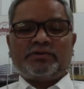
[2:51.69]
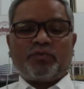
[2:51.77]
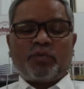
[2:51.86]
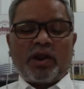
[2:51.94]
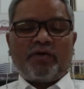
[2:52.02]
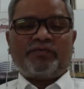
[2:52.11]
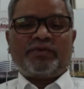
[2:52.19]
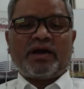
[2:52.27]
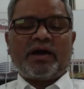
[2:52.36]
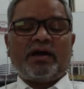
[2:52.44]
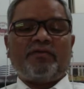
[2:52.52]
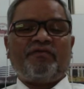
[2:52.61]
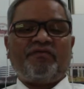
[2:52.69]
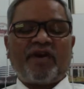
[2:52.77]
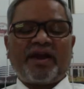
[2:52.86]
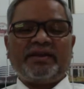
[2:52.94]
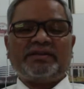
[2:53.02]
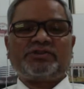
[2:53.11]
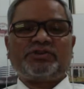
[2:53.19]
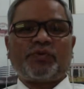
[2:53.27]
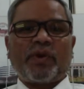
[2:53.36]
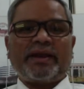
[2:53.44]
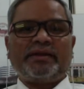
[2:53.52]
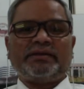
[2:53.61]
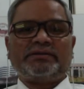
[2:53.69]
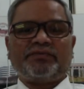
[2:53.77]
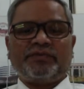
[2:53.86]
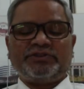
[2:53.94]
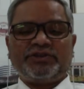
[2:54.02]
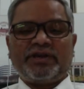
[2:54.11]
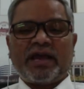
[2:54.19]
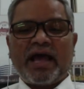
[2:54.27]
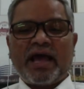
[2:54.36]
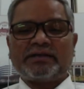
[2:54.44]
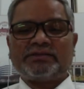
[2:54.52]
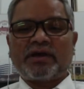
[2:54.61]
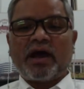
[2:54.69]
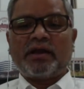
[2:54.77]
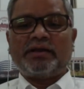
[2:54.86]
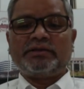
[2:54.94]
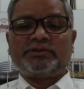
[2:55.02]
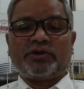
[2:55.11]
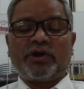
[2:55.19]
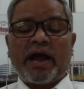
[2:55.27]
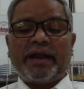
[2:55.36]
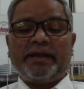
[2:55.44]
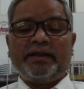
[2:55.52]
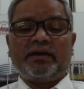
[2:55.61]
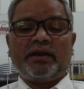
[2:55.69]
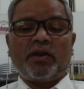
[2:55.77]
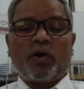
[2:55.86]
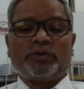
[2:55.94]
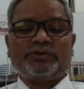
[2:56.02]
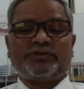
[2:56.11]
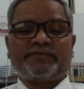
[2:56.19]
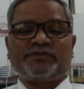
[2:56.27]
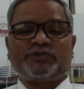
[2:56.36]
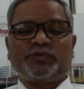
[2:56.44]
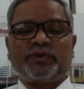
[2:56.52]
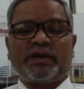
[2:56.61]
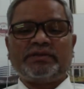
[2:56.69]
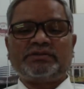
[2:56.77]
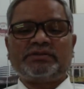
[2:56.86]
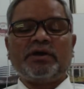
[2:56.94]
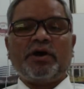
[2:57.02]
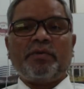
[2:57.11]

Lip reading: one of the finest writings which he has, and it's guiding lots of students,